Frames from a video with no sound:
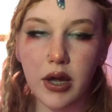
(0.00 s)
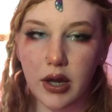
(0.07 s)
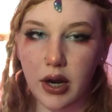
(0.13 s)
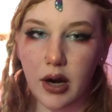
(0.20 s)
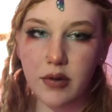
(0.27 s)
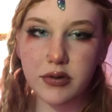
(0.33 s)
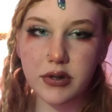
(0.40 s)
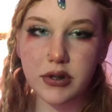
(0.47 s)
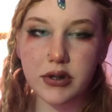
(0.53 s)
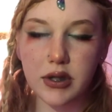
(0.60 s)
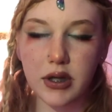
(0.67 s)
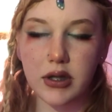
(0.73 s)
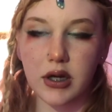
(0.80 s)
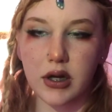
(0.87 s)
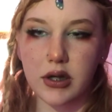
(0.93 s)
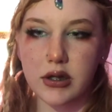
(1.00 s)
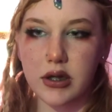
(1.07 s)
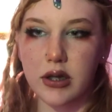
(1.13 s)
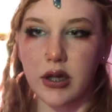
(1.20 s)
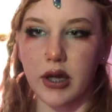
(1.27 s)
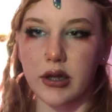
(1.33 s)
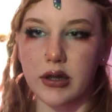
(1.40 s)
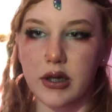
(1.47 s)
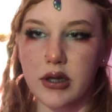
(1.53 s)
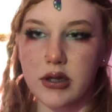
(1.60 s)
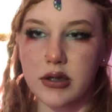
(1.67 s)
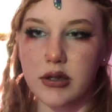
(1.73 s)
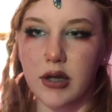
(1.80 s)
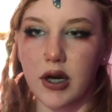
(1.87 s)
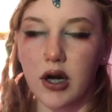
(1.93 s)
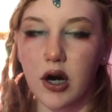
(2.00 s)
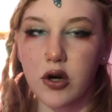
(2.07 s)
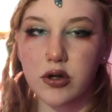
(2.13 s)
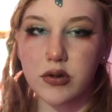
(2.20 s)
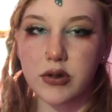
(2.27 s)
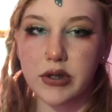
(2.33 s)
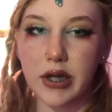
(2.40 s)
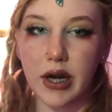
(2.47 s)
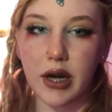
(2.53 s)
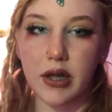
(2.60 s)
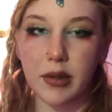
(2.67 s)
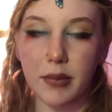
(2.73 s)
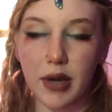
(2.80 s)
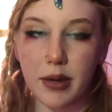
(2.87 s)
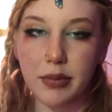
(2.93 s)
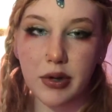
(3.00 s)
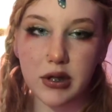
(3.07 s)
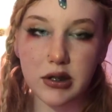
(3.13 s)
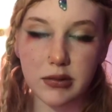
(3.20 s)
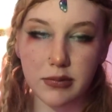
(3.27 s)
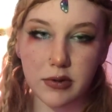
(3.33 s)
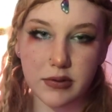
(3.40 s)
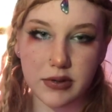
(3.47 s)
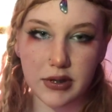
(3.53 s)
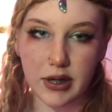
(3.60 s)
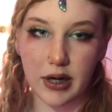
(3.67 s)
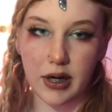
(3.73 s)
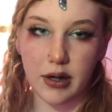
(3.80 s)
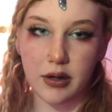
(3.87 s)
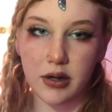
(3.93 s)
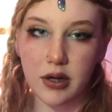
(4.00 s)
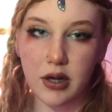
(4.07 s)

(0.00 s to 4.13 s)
And I was just sitting there in a seat like this. That coach was there, the main principal was there.